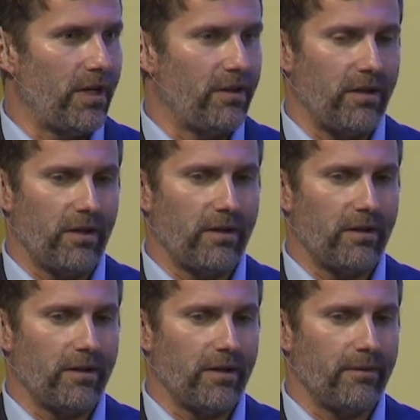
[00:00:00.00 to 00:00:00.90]
I think
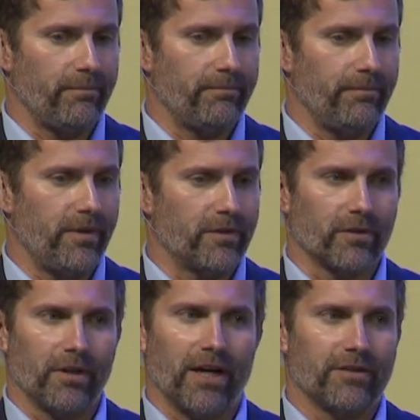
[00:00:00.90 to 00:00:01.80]
there's a
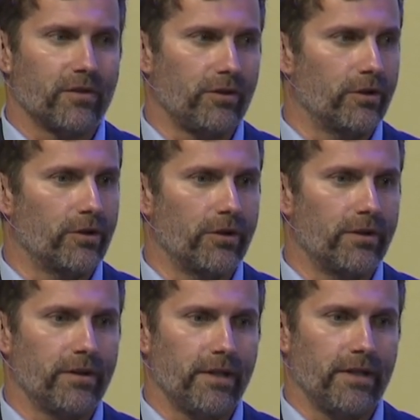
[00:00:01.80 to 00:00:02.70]
lot to learn.